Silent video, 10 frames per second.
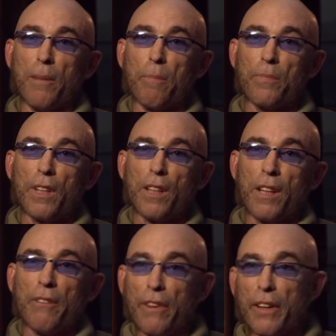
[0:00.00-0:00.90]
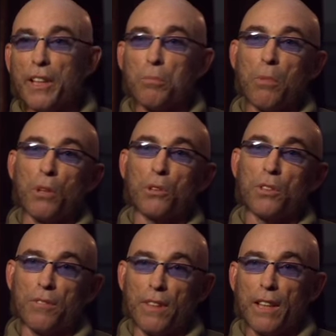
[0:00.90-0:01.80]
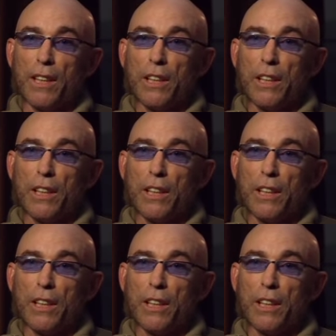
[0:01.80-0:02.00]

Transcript: Um, various modes of,